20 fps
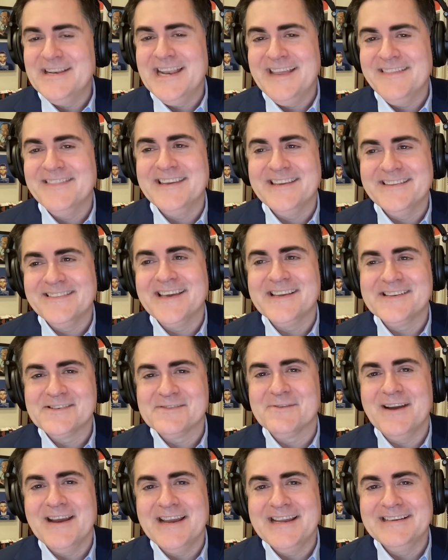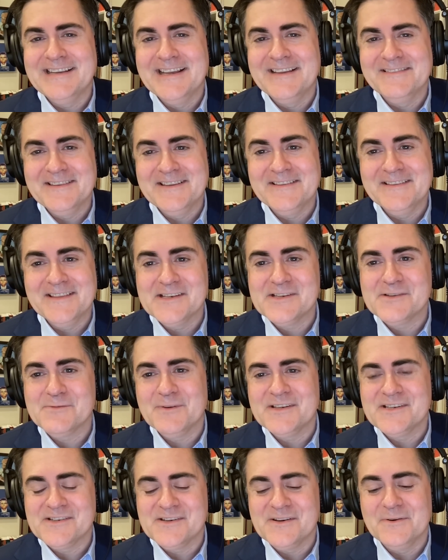And I think that's right. And I think that's
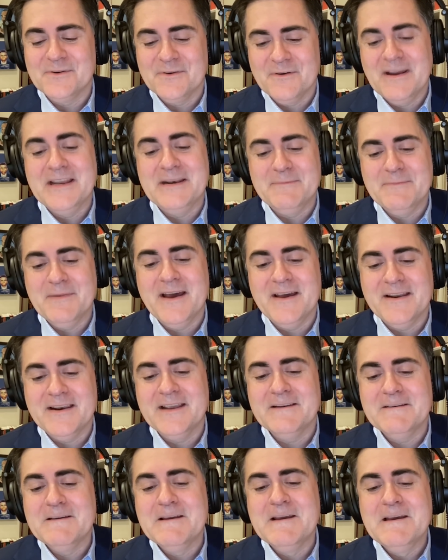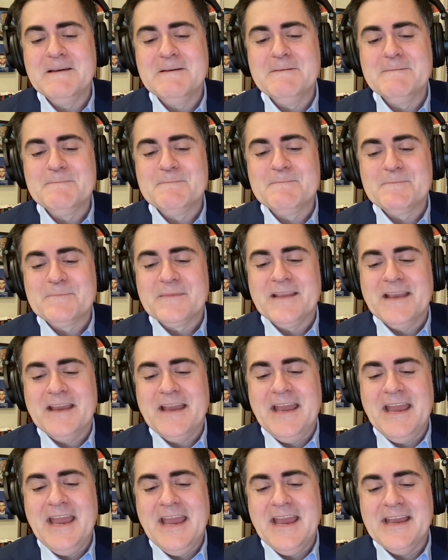what's so great about it.
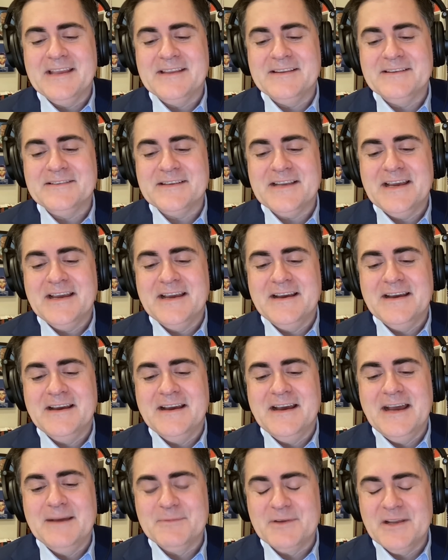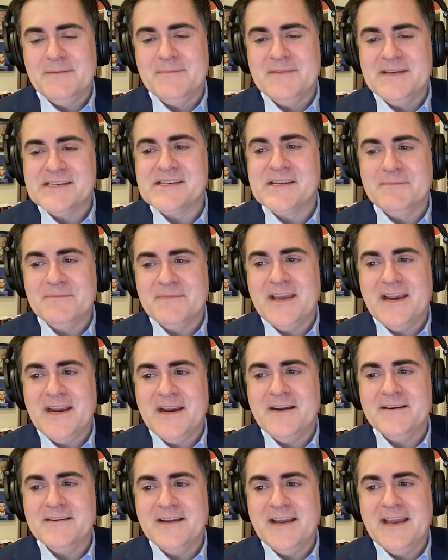And I'm going to miss him
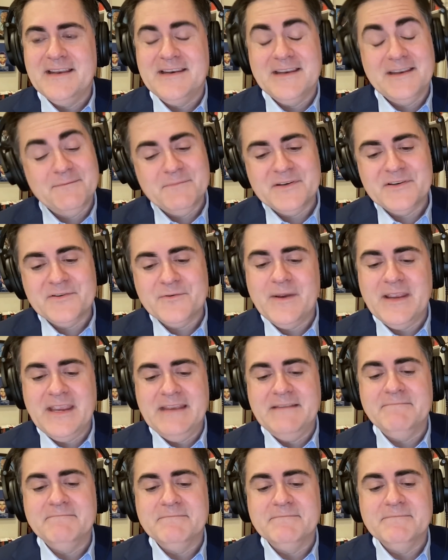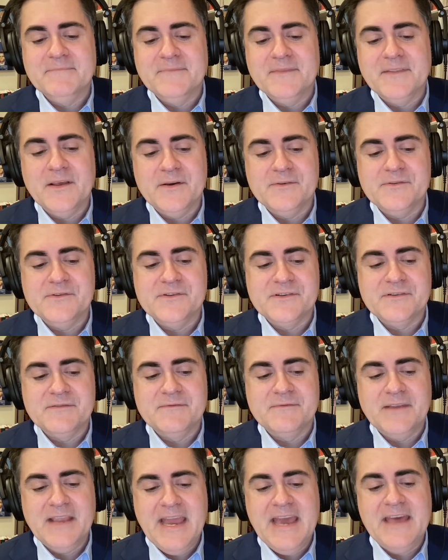there and in between those
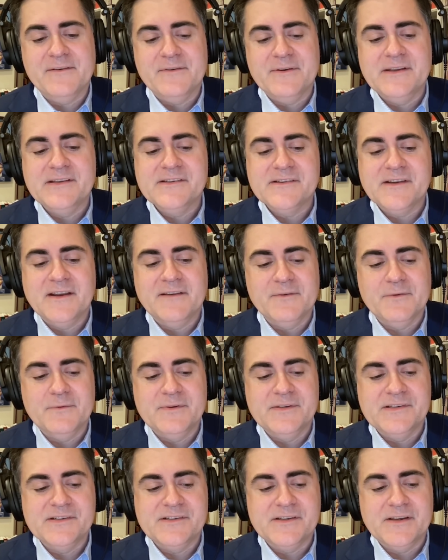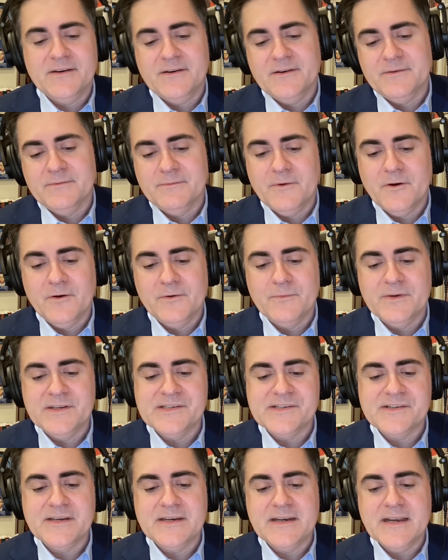gatherings every Wednesday or on
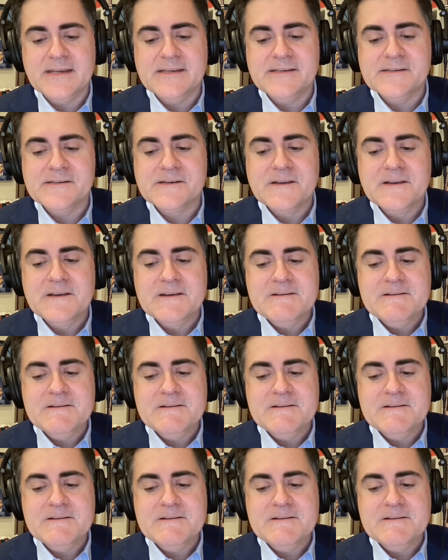Wednesday nights.